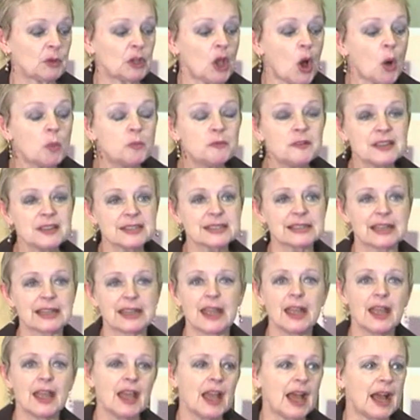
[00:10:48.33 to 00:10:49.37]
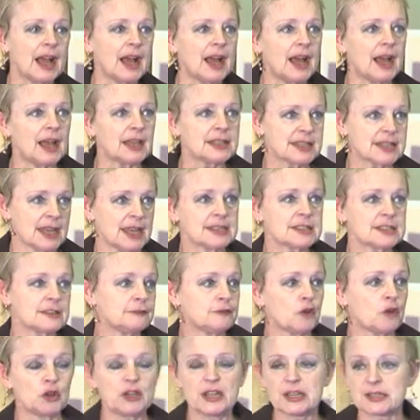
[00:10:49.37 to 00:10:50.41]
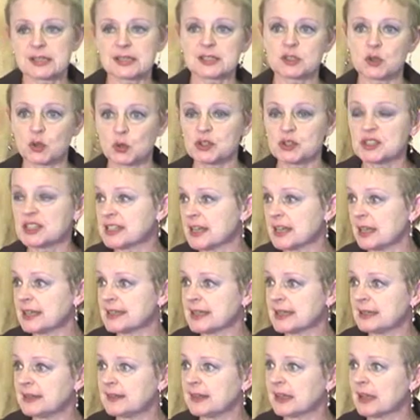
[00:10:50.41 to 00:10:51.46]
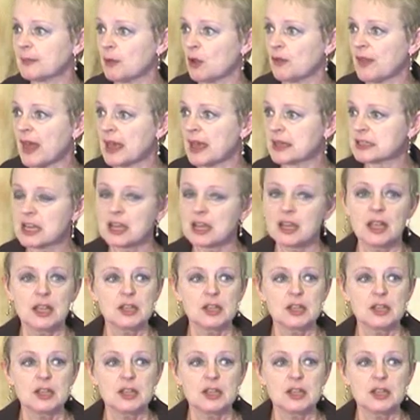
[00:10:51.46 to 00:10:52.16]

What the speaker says: Well, obviously, a test of phonics is not going to tell us anything about that.